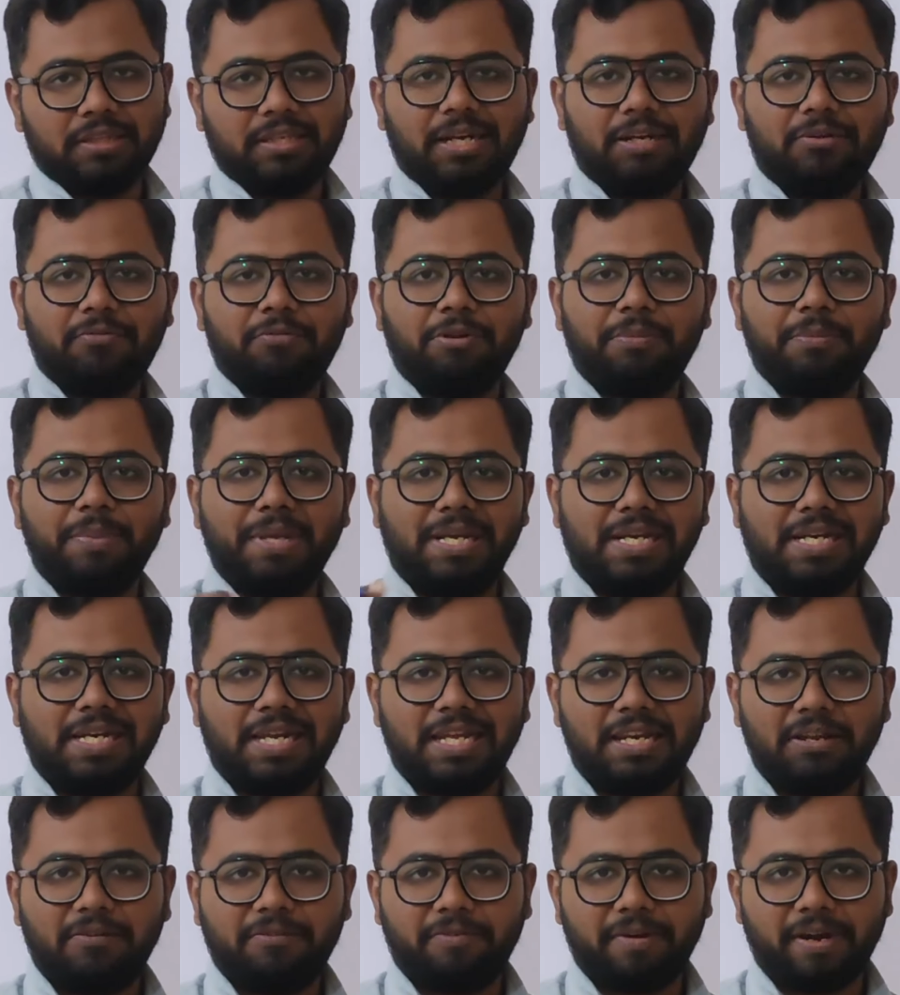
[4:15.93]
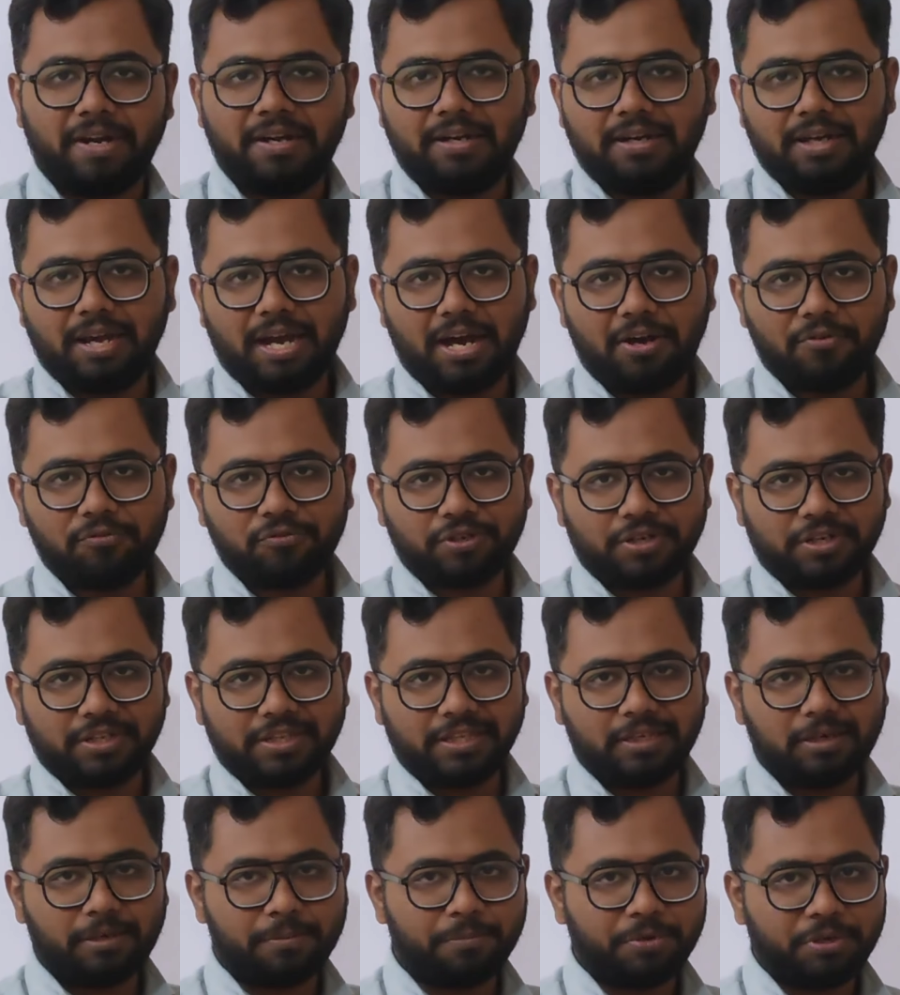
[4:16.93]
That will be clarified after
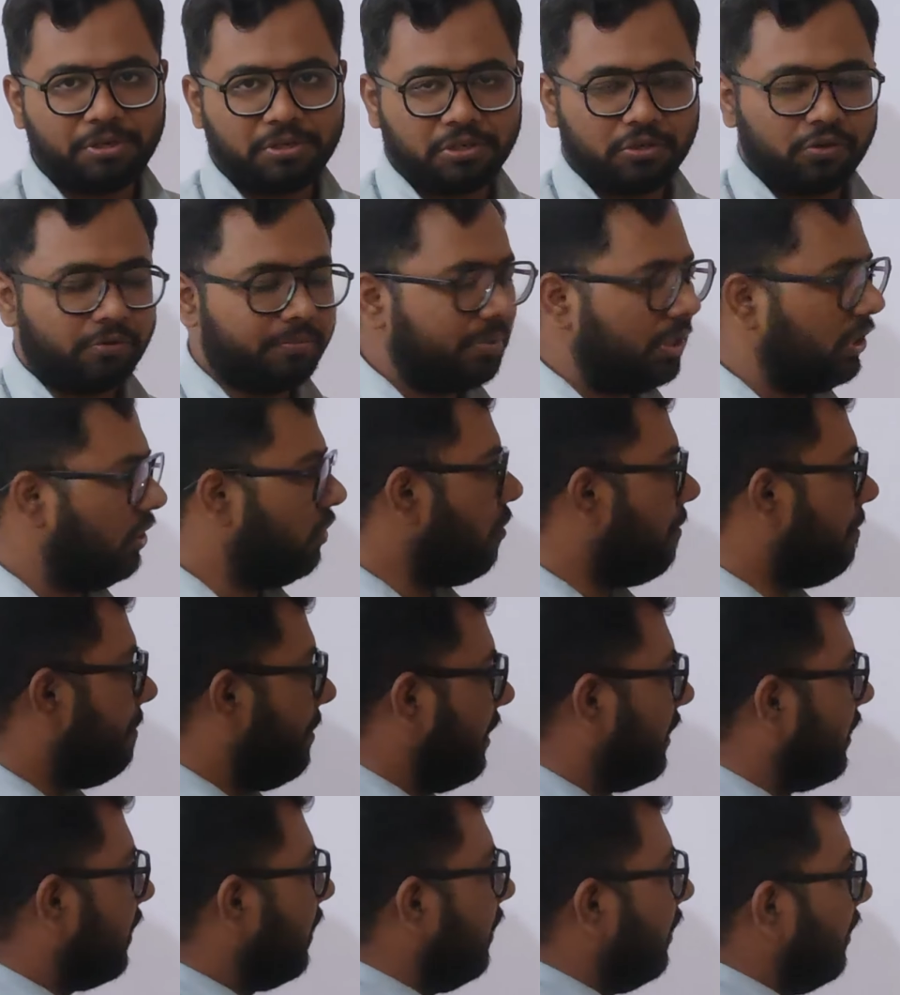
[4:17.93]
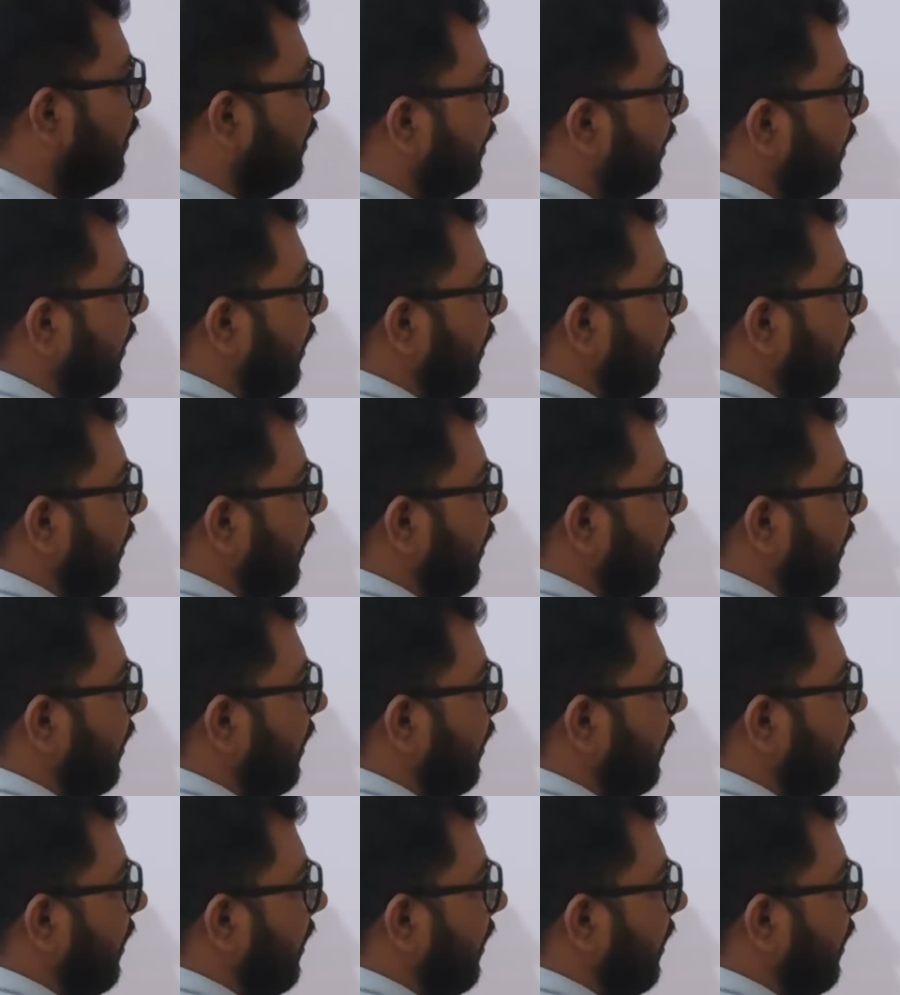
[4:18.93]
the completion of the topic.